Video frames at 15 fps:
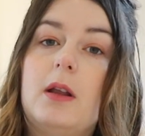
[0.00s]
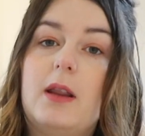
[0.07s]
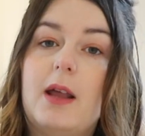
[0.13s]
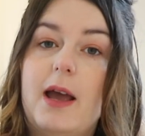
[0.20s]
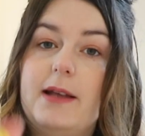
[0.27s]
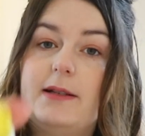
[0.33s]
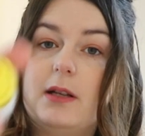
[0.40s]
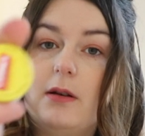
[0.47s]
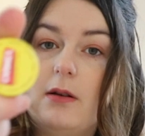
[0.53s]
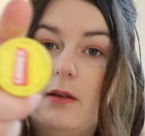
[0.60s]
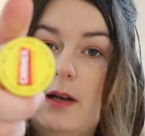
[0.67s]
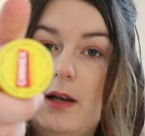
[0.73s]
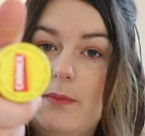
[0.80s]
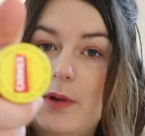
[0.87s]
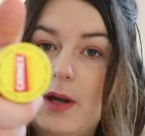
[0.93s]
There's
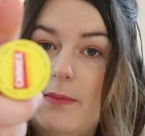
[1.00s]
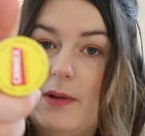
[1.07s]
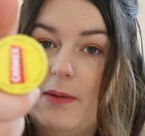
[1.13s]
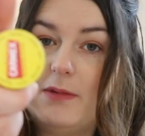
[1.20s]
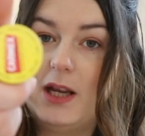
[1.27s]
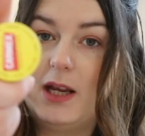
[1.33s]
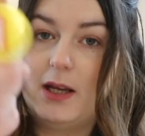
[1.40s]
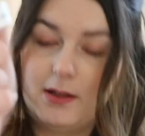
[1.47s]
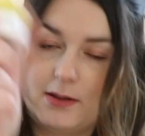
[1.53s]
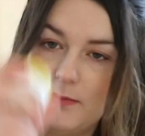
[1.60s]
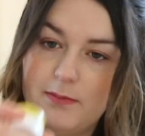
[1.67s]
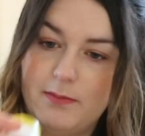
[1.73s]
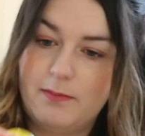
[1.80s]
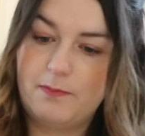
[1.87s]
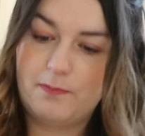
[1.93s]
another lip balm. I'm taking
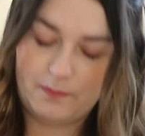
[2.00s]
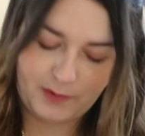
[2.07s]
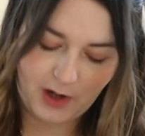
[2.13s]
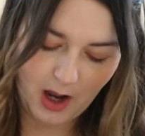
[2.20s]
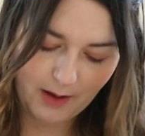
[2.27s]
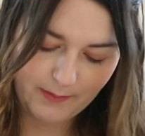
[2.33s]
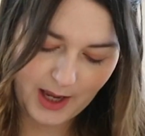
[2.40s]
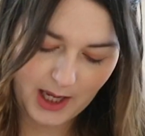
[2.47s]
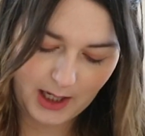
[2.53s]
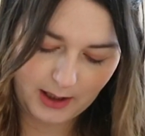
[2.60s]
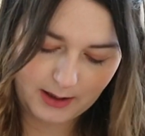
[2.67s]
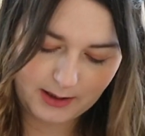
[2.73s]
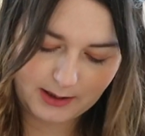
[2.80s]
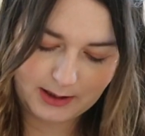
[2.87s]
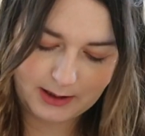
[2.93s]
some
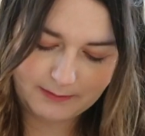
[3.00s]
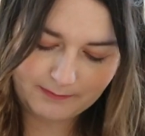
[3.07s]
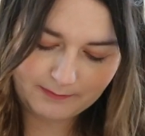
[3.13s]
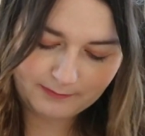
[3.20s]
Carmex.